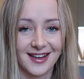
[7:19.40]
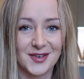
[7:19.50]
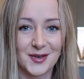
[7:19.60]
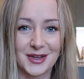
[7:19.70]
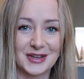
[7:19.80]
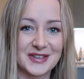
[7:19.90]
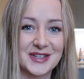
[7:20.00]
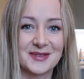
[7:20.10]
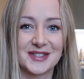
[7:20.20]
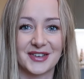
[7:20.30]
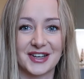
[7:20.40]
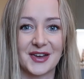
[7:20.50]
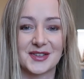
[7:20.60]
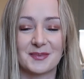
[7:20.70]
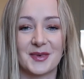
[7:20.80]
all the YouTubers'
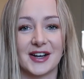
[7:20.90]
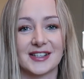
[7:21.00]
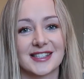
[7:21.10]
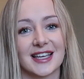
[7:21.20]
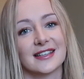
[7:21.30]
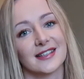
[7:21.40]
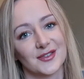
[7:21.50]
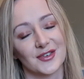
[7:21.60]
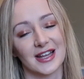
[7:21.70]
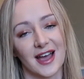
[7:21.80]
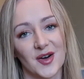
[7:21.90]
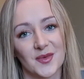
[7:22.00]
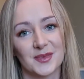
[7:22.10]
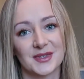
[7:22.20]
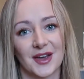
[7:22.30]
videos, but it does really
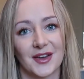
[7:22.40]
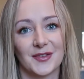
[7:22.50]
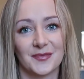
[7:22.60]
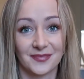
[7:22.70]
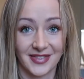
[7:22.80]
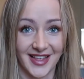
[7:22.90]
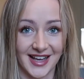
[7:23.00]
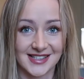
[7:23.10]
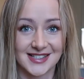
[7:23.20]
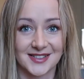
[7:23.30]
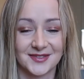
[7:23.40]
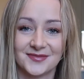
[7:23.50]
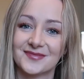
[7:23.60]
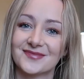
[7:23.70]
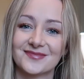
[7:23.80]
help, so thanks.
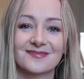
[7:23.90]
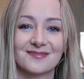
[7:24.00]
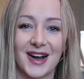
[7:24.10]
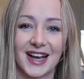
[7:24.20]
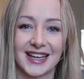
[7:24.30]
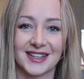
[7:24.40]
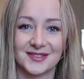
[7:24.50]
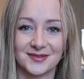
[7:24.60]
Bye.